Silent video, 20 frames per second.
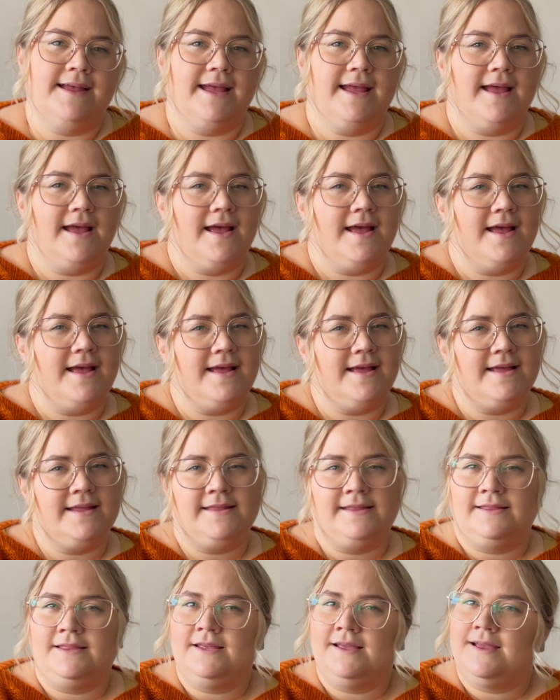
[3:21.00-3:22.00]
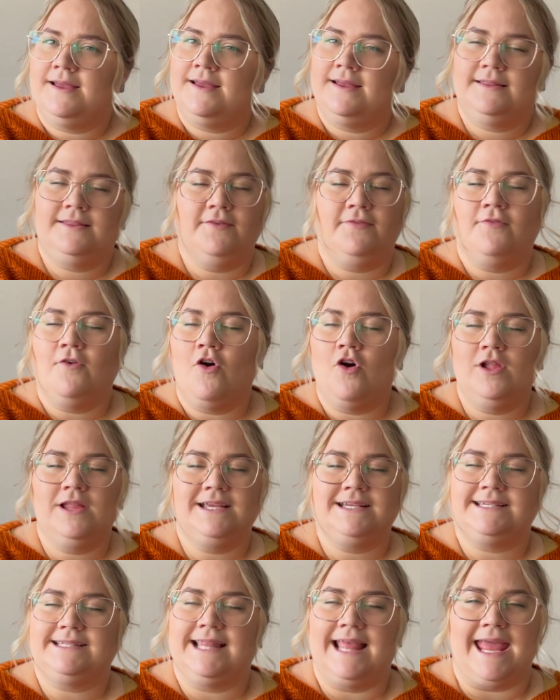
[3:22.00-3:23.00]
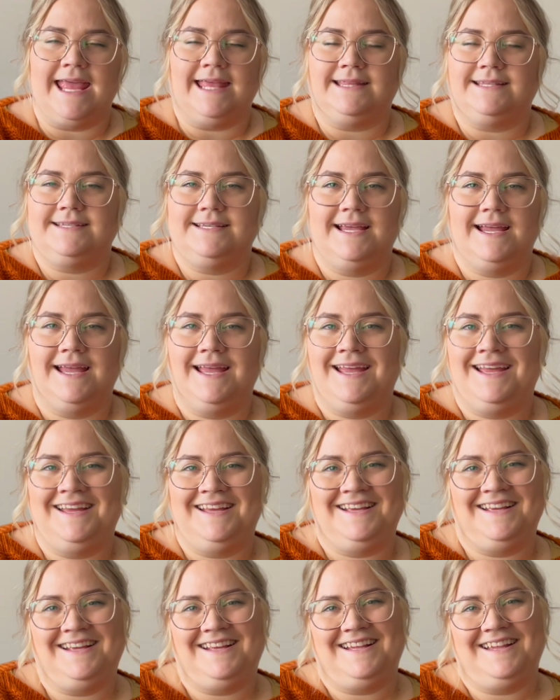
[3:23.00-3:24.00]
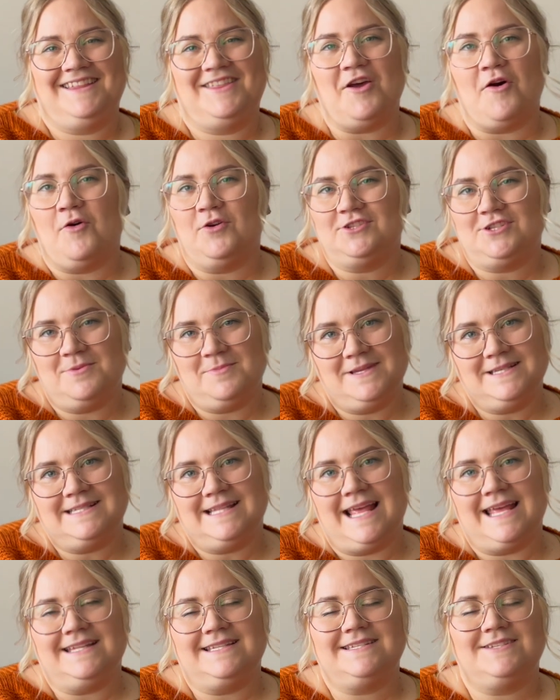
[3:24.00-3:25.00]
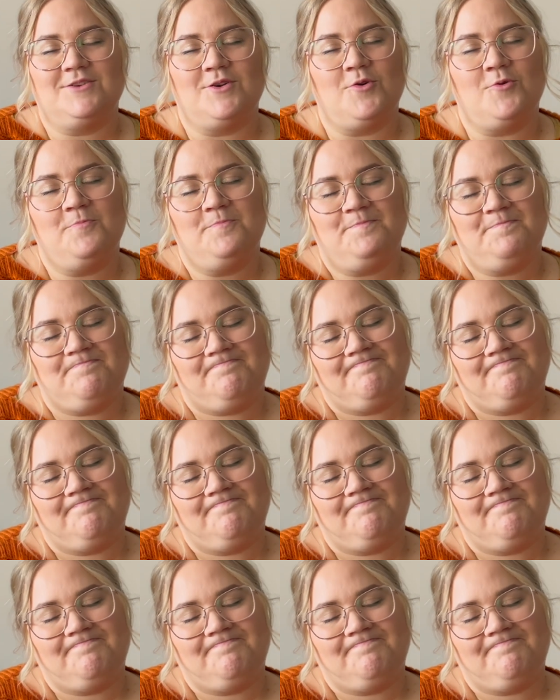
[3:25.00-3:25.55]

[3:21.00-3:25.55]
the fall is late, the autumn is late. So